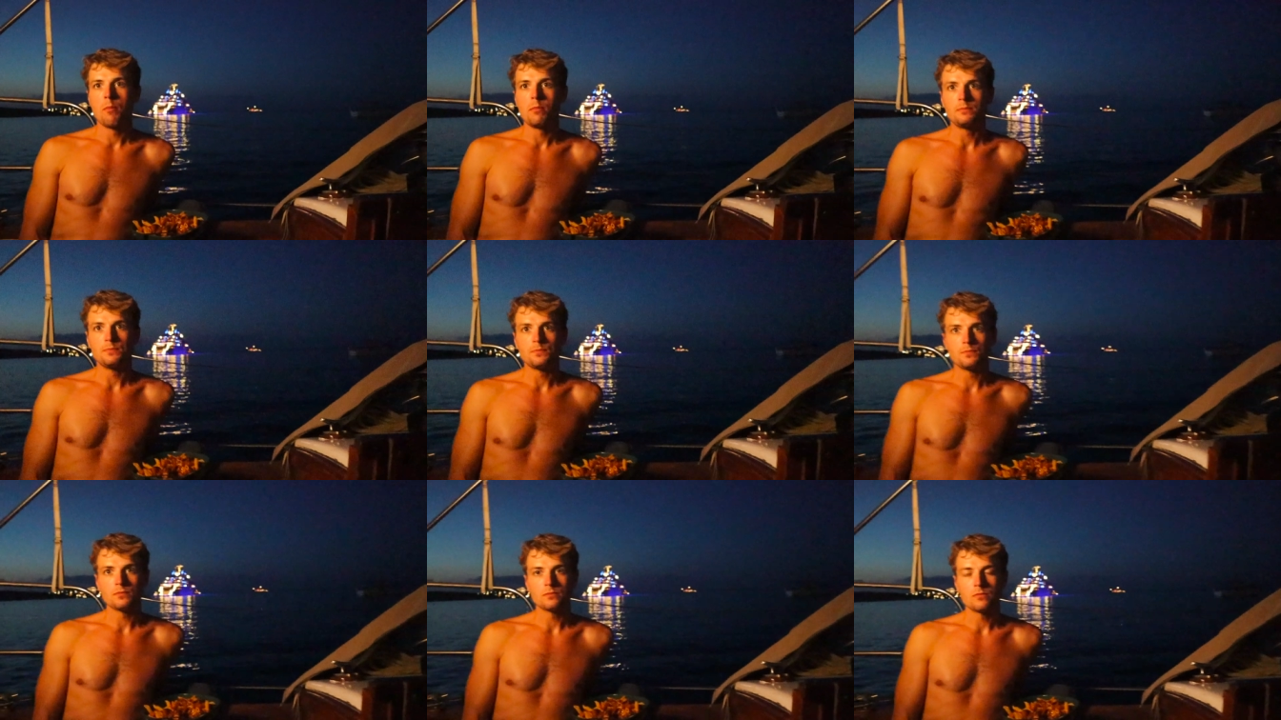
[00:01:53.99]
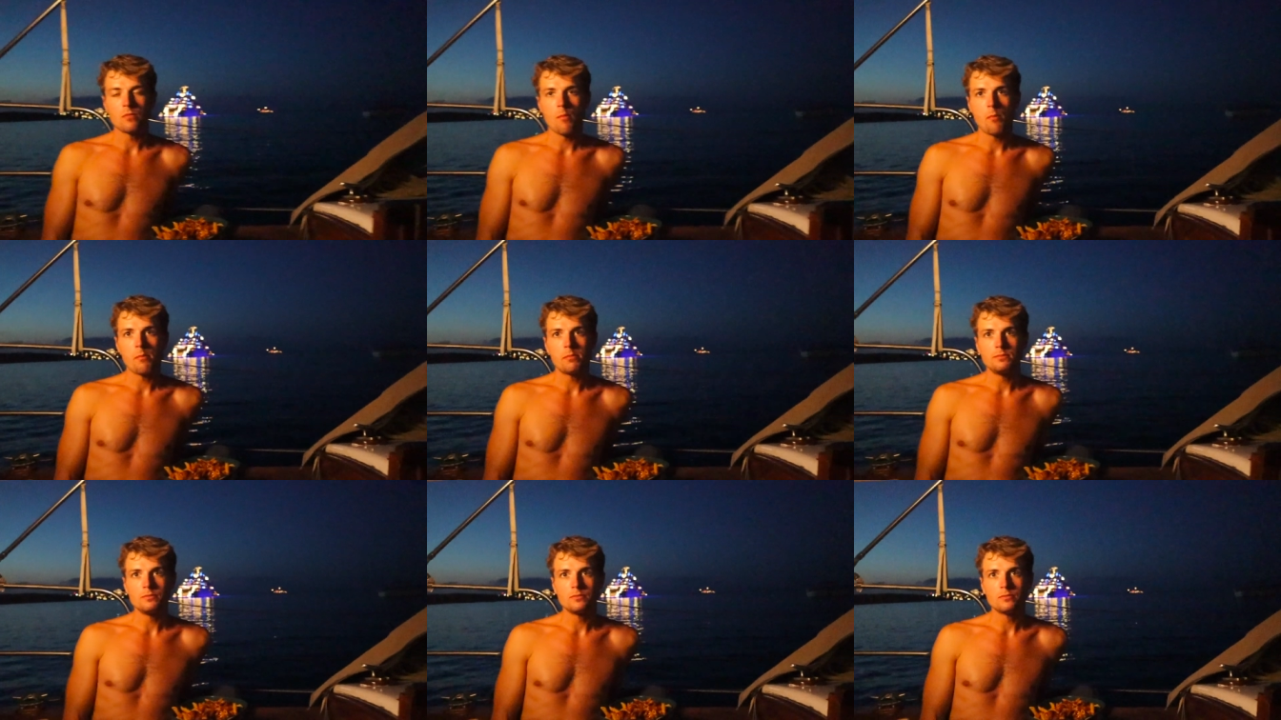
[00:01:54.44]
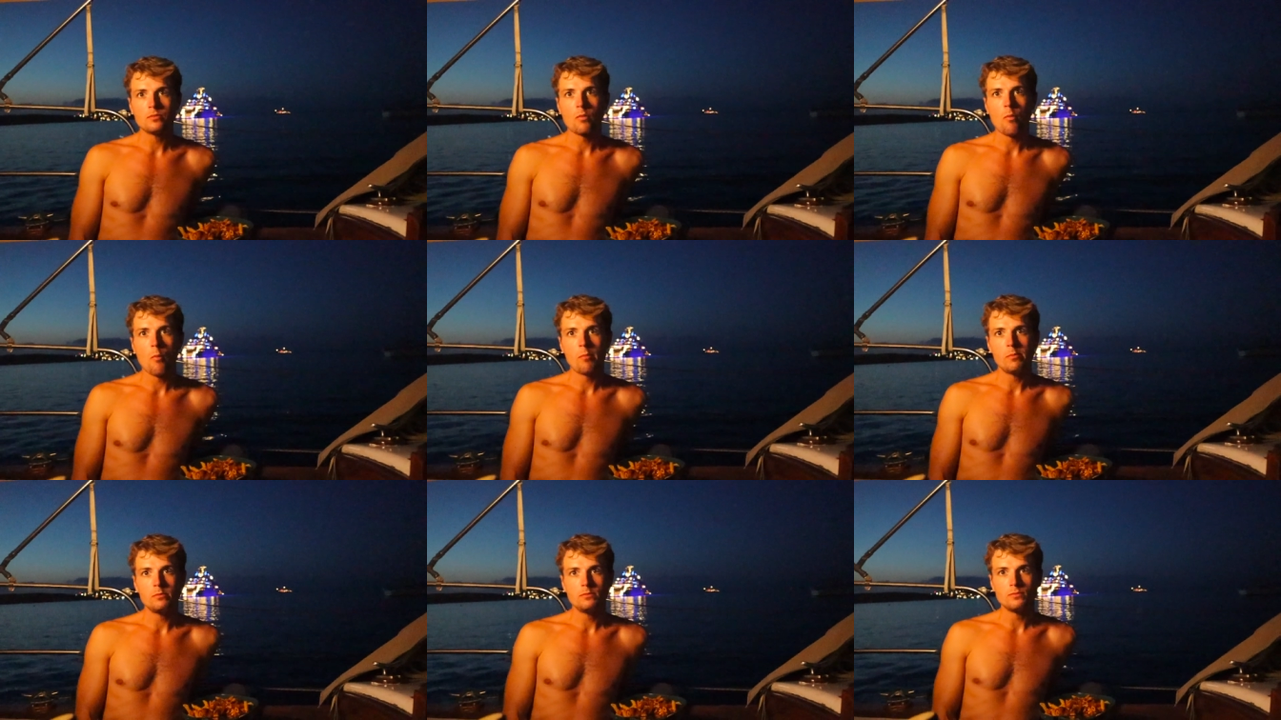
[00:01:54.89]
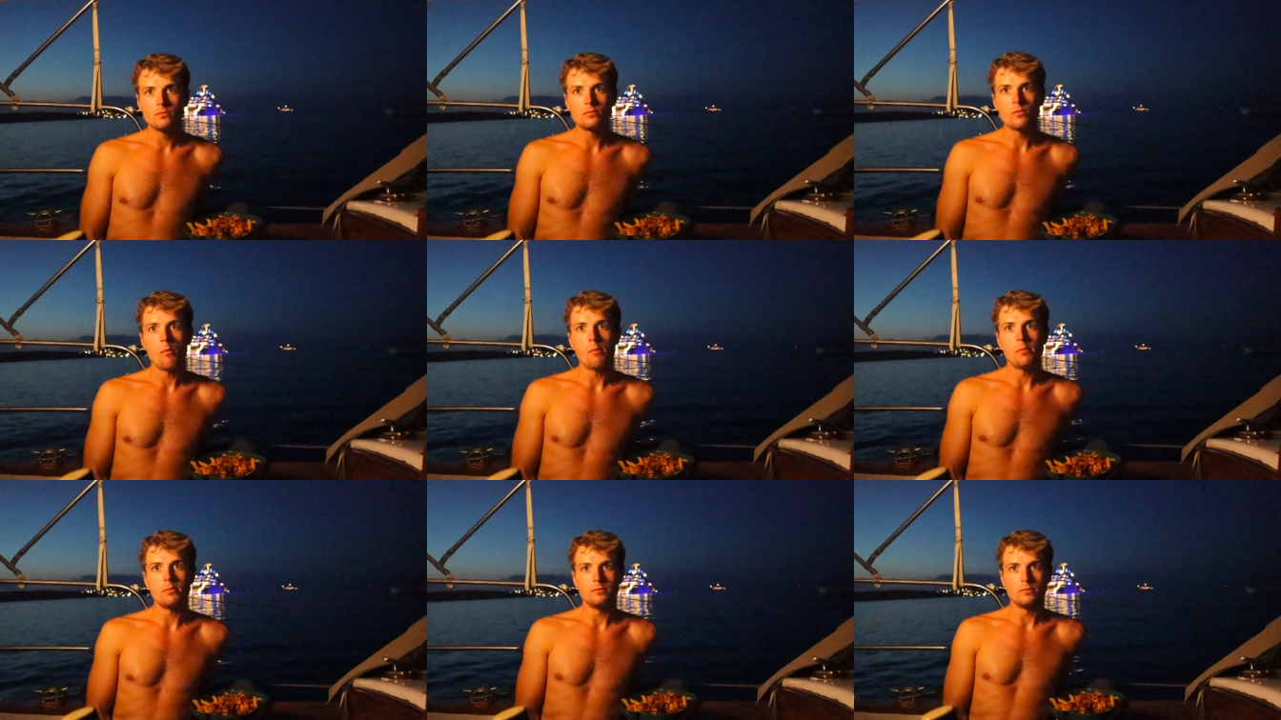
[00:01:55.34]
We've seen that, we saw them in en suite
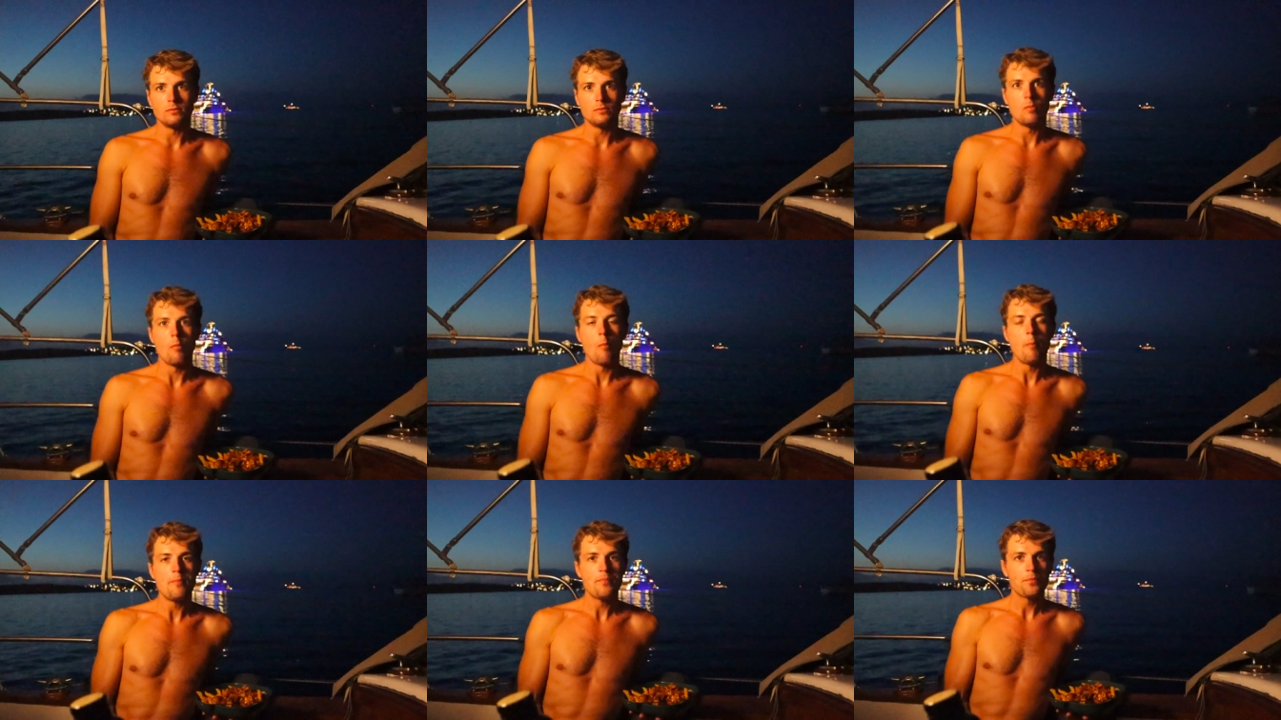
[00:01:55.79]
before, didn't we? Mm.